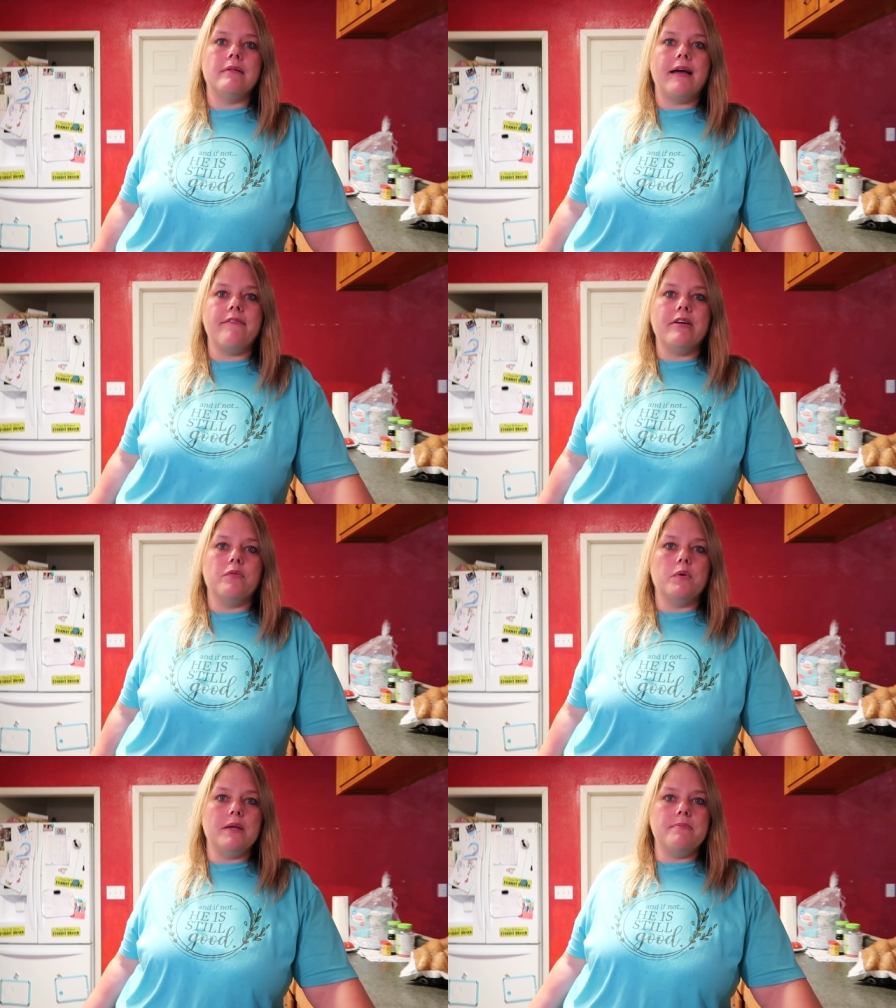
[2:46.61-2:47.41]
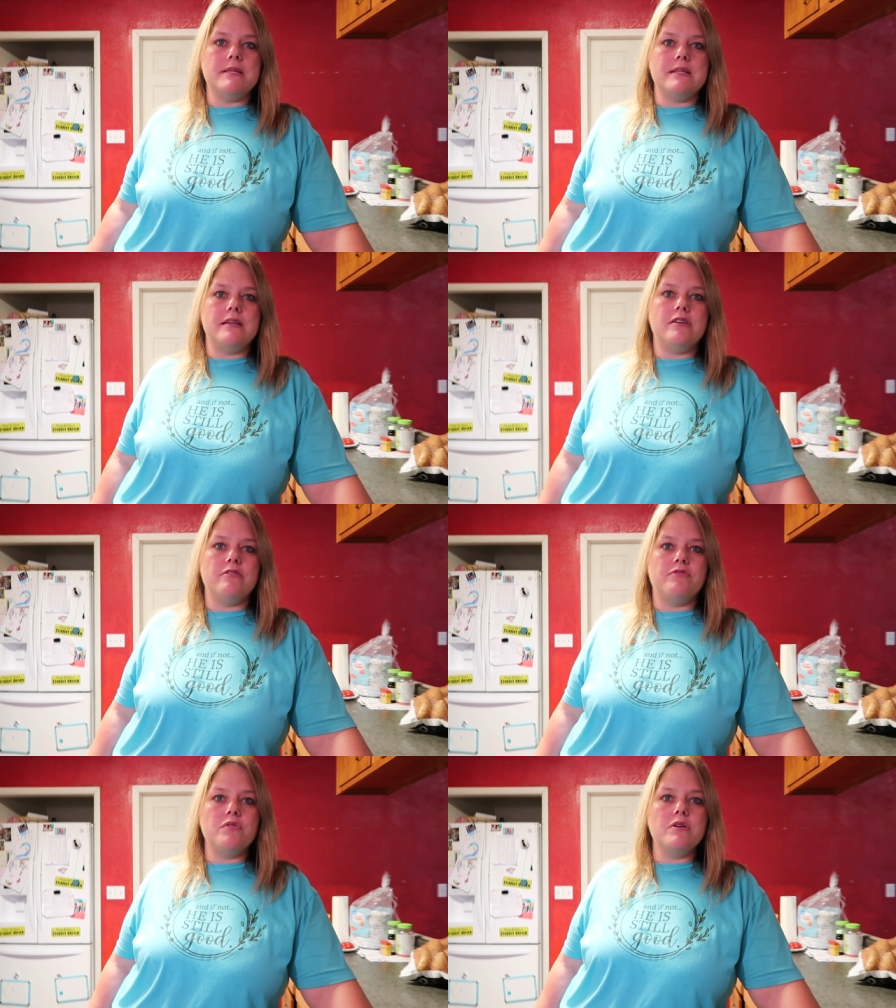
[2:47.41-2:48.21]
having a really busy
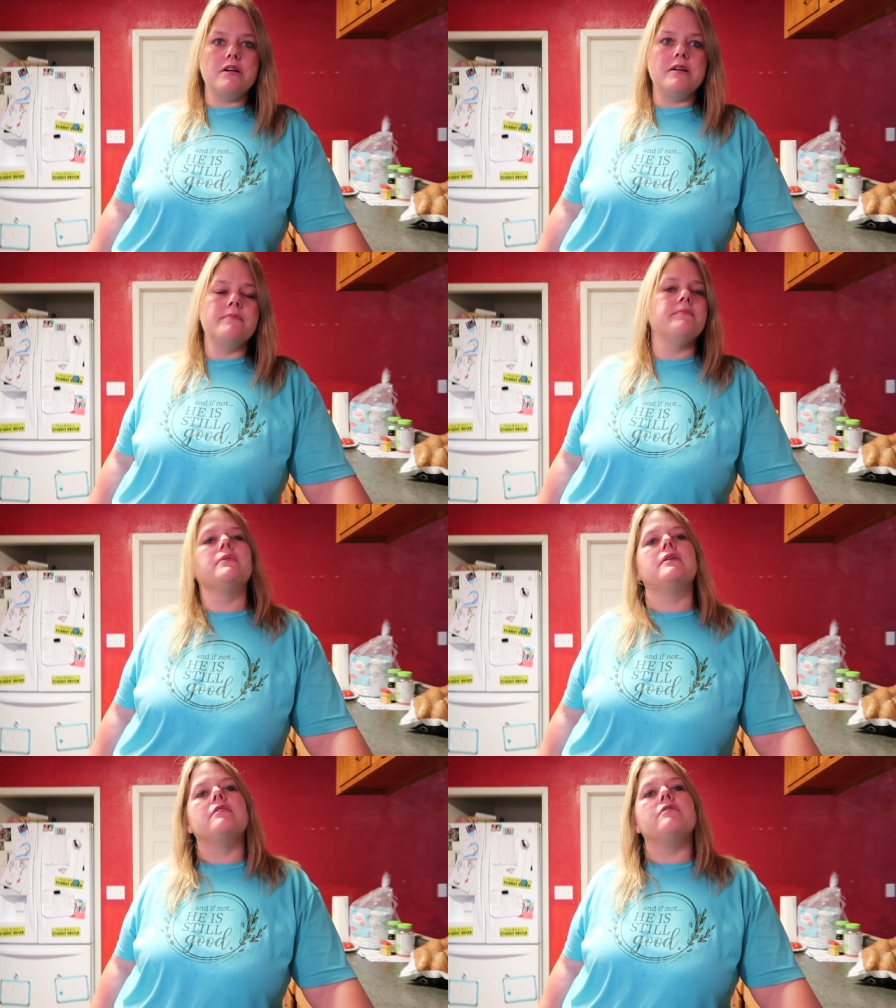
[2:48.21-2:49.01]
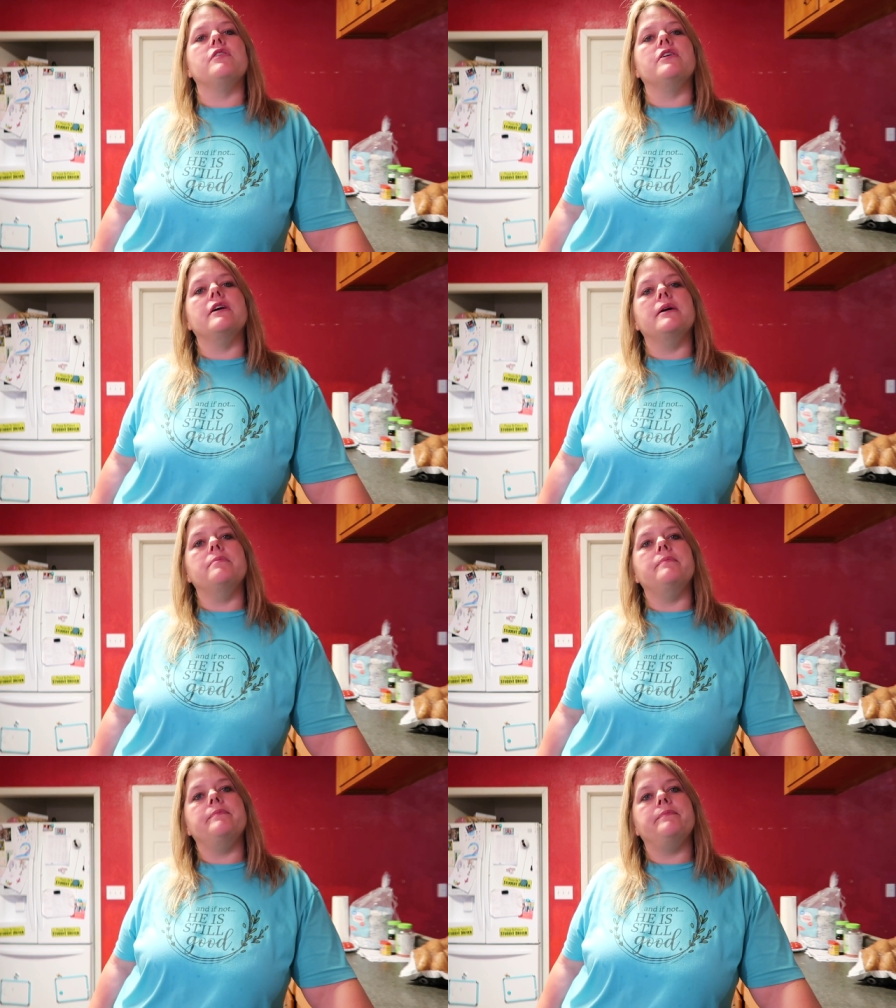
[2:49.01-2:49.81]
Q4 for
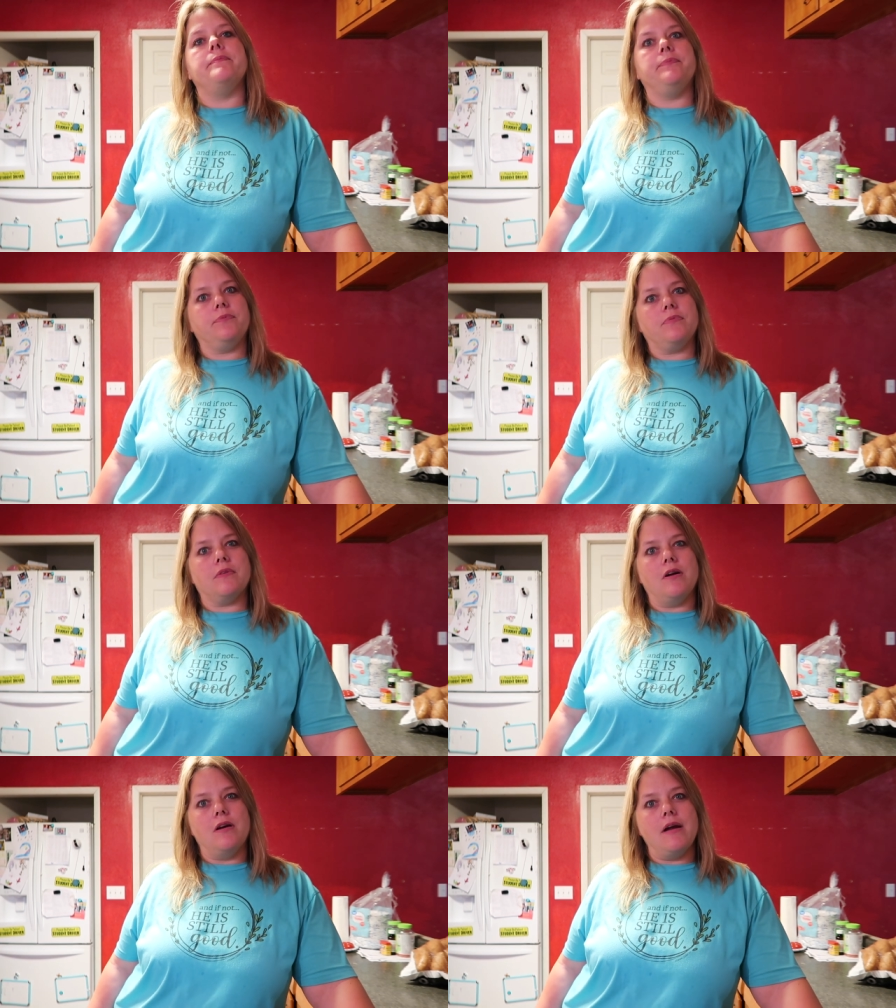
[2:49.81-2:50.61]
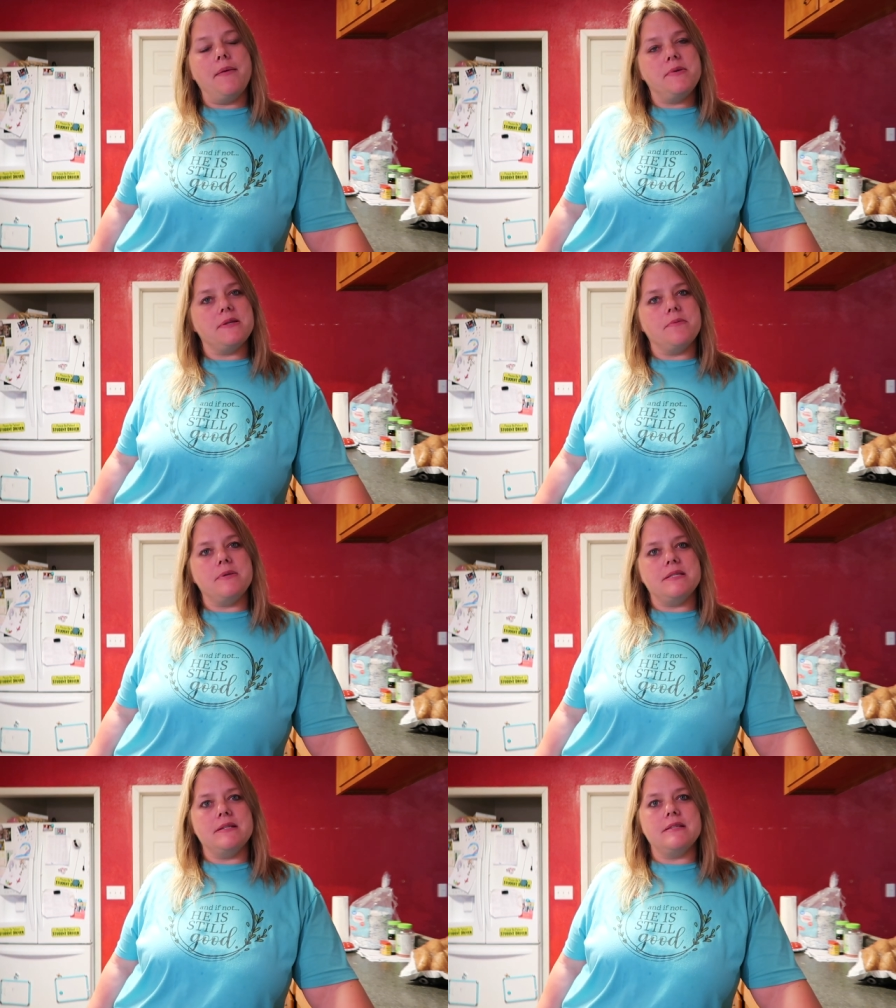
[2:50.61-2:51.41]
our Amazon
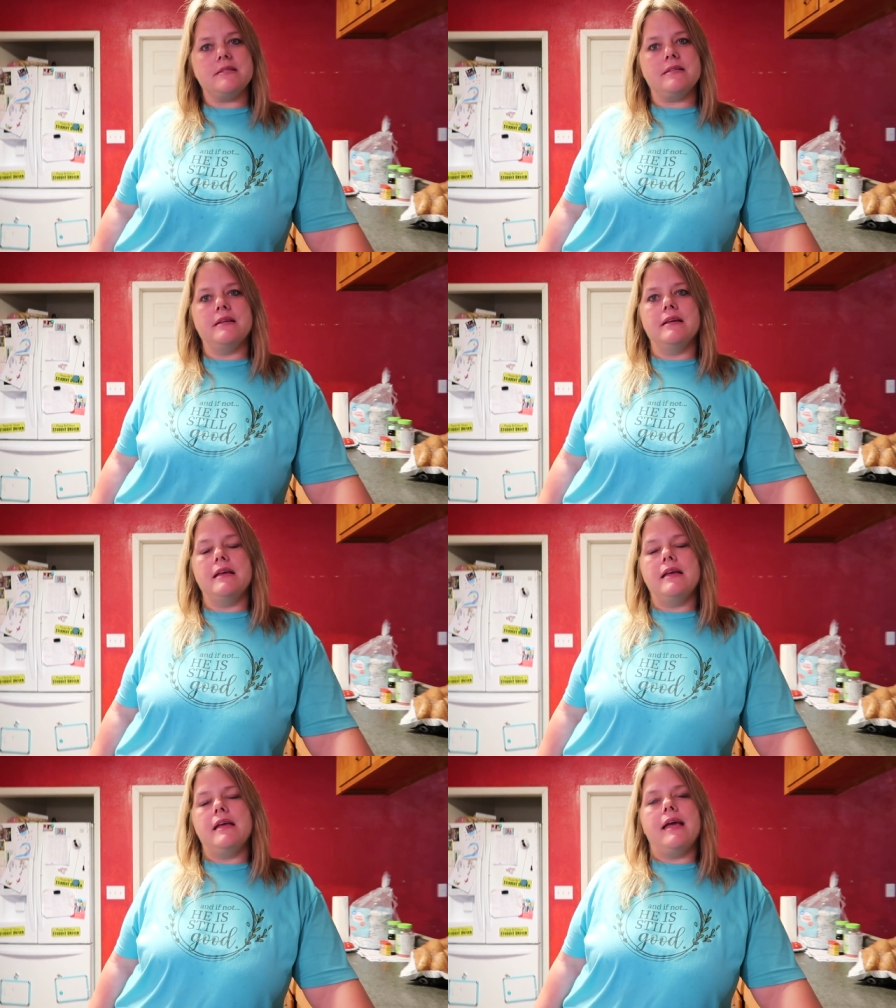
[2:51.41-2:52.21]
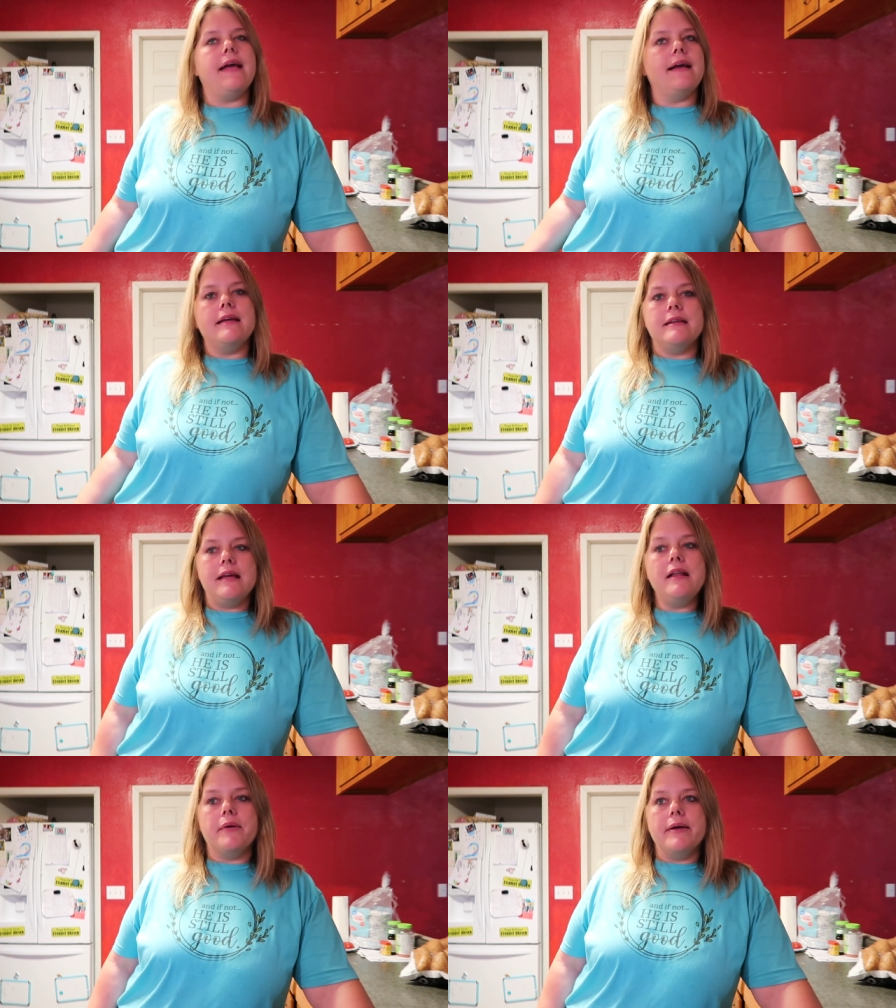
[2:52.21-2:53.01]
business. And
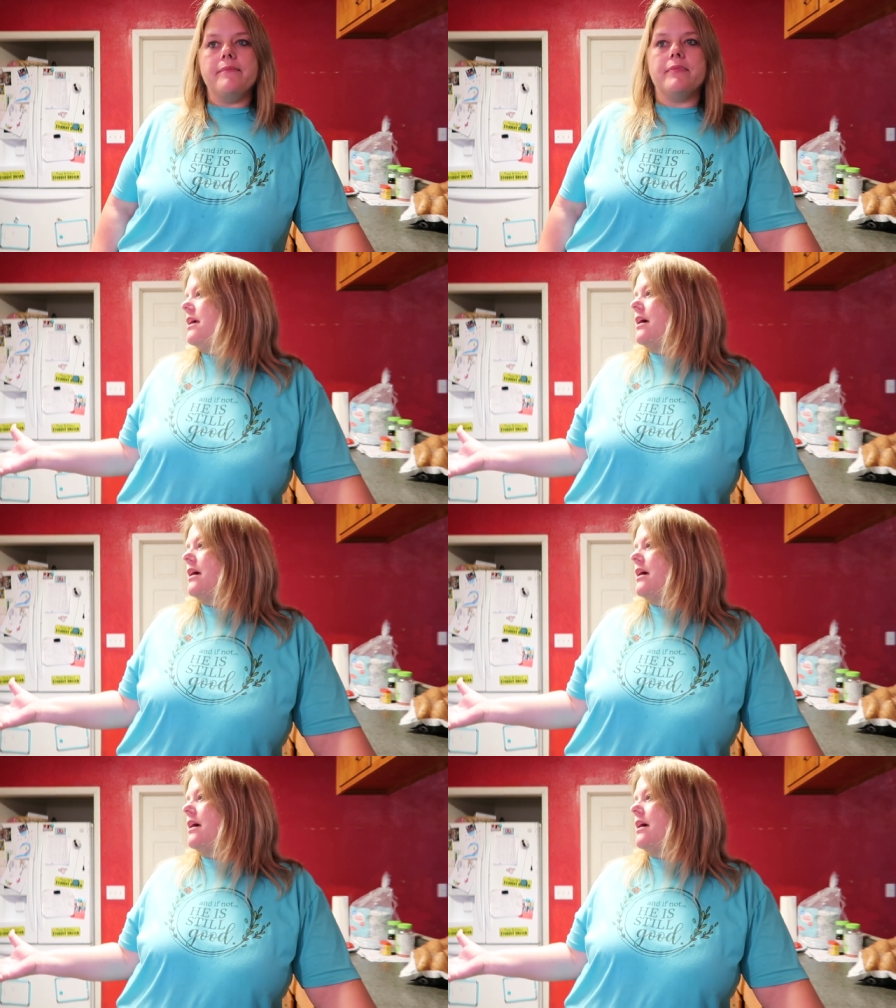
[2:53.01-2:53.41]
anyway,